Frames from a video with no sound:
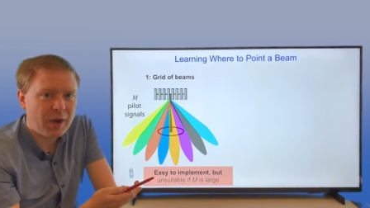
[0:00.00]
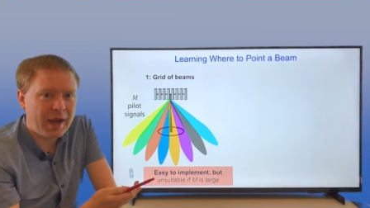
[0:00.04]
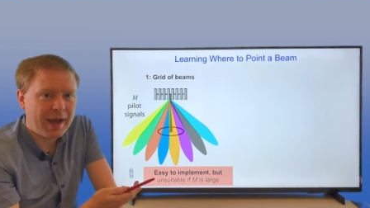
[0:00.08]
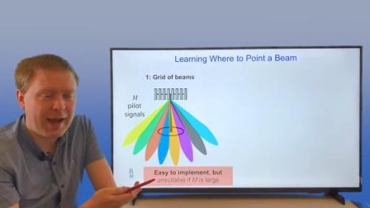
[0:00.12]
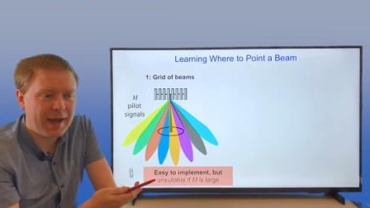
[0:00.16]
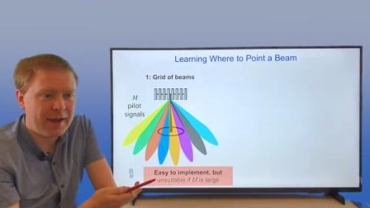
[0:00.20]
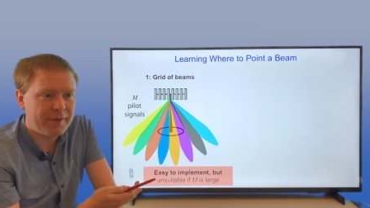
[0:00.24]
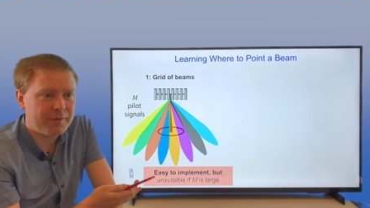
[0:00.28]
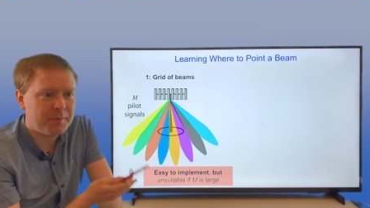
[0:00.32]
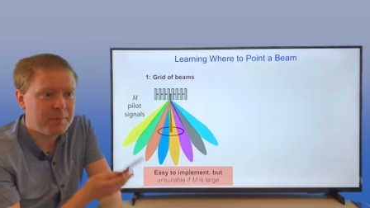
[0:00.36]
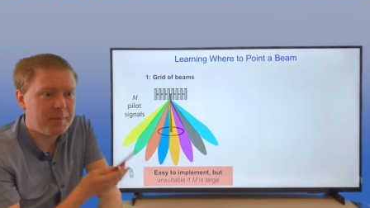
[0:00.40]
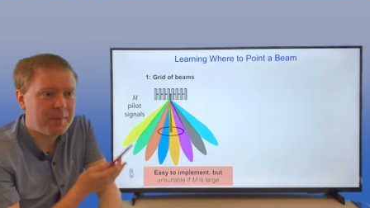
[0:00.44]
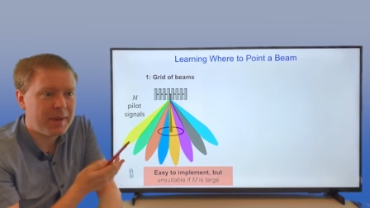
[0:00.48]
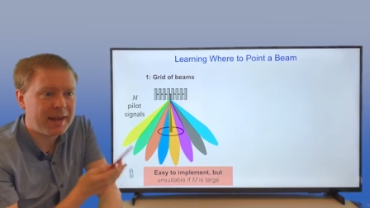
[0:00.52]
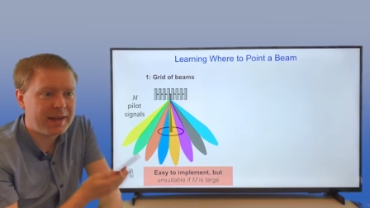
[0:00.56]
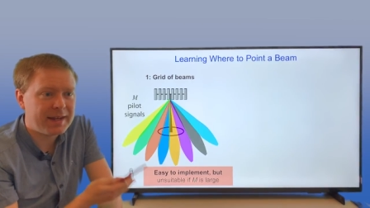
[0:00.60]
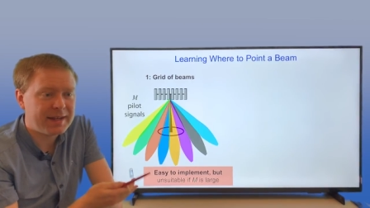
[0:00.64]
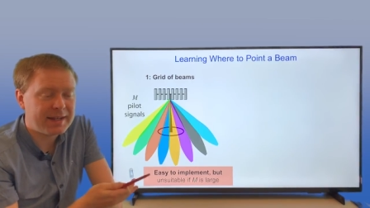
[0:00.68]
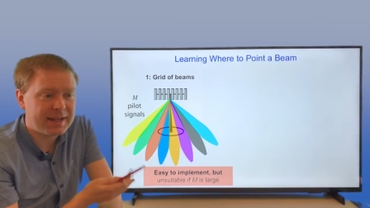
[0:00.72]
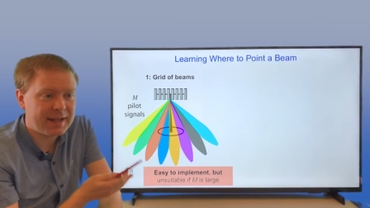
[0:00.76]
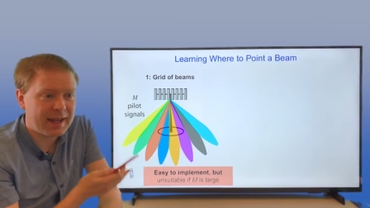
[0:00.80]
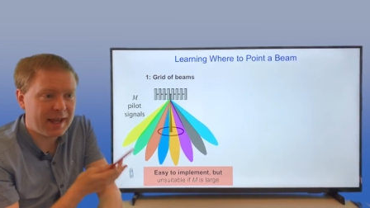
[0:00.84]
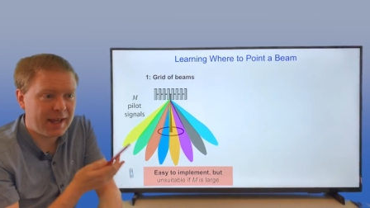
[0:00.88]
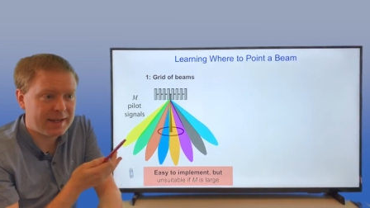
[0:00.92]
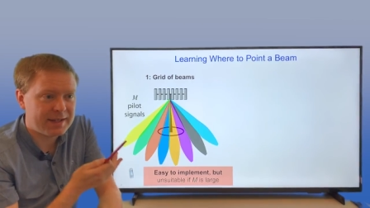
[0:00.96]
have
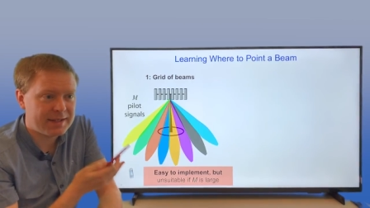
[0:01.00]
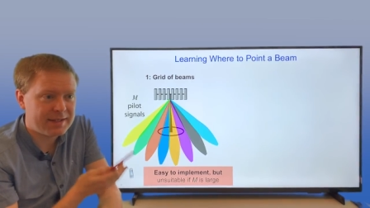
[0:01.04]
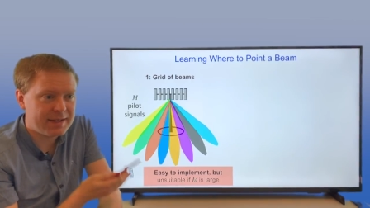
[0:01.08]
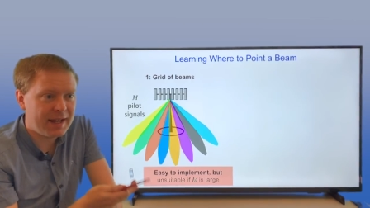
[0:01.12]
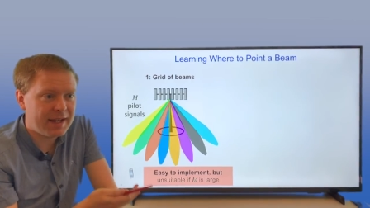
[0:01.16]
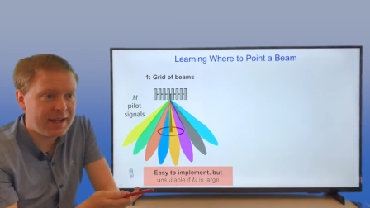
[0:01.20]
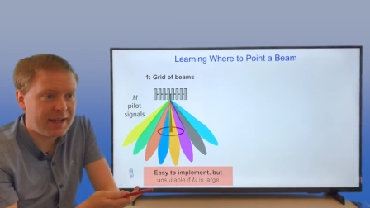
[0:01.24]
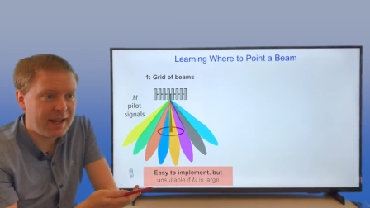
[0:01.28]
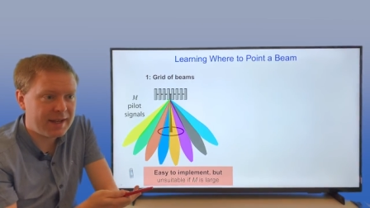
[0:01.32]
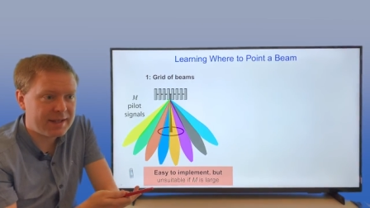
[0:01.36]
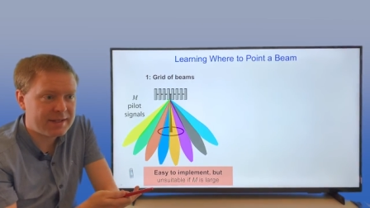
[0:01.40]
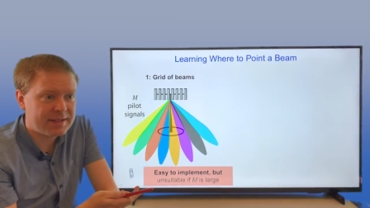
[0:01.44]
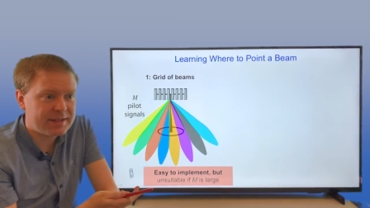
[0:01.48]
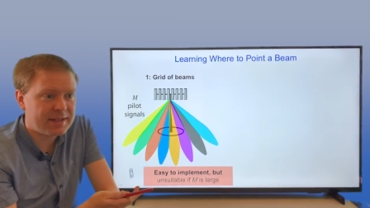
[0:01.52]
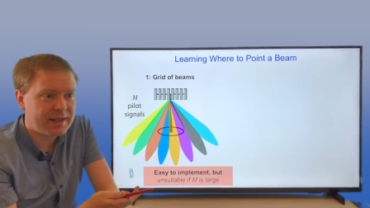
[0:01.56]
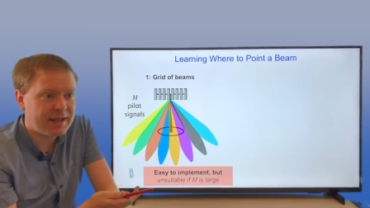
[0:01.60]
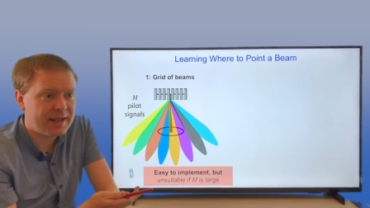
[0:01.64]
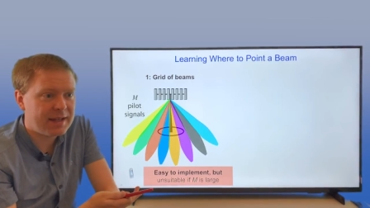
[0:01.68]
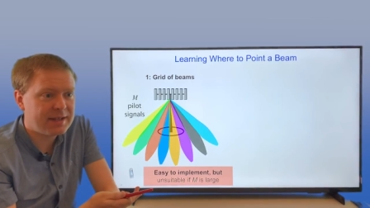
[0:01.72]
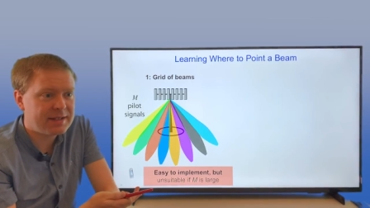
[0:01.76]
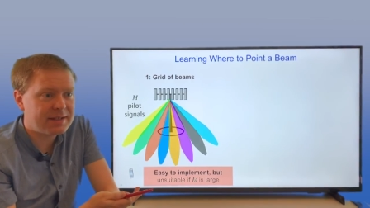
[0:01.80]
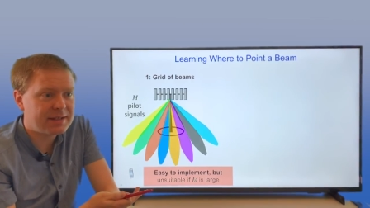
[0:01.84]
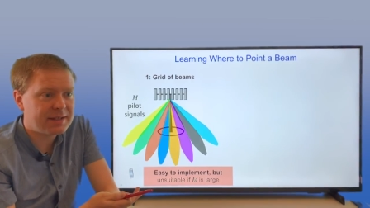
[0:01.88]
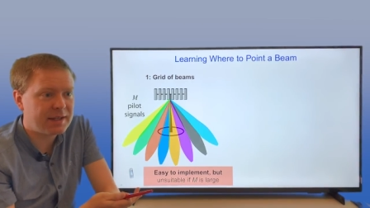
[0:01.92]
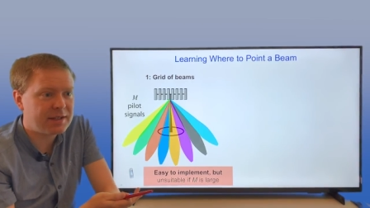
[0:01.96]
many antennas
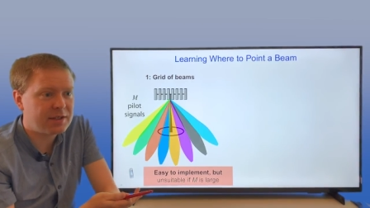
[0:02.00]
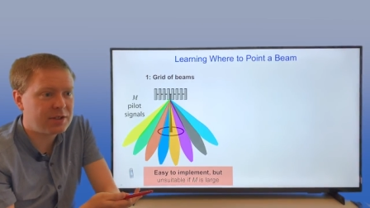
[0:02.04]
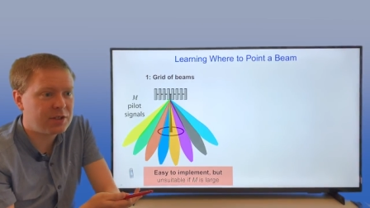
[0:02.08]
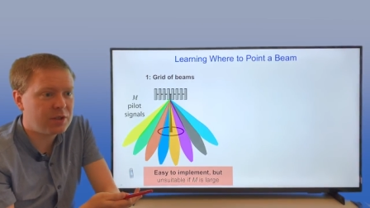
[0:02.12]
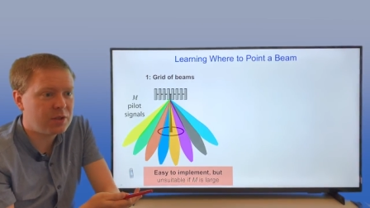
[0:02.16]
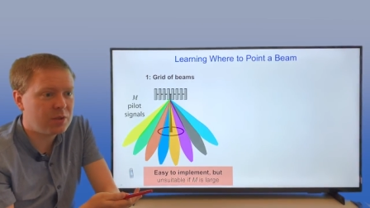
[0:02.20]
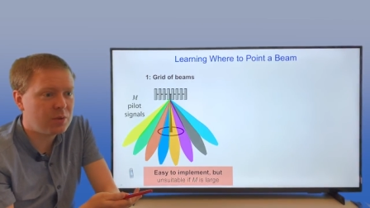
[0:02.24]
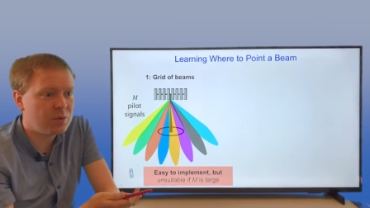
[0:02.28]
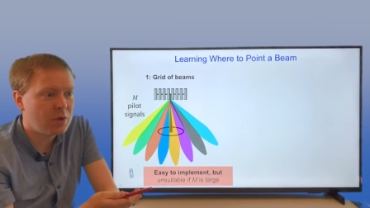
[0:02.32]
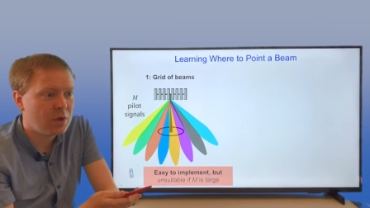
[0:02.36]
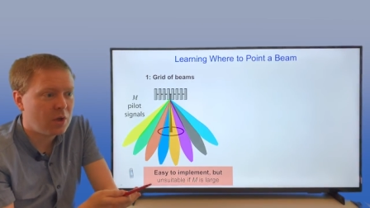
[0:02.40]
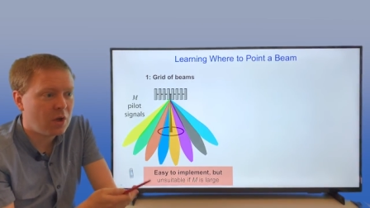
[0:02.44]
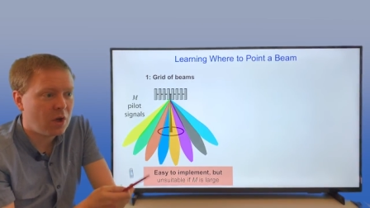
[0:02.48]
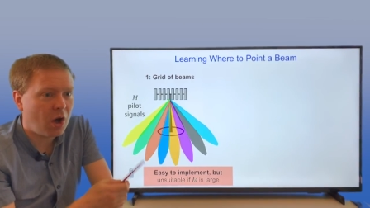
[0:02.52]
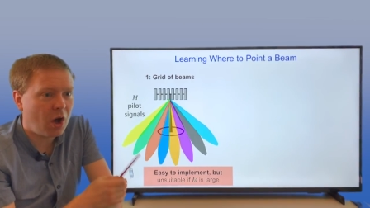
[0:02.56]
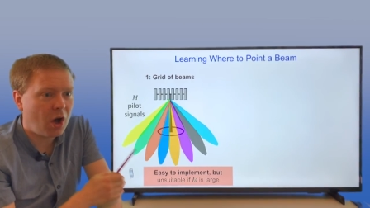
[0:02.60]
is that you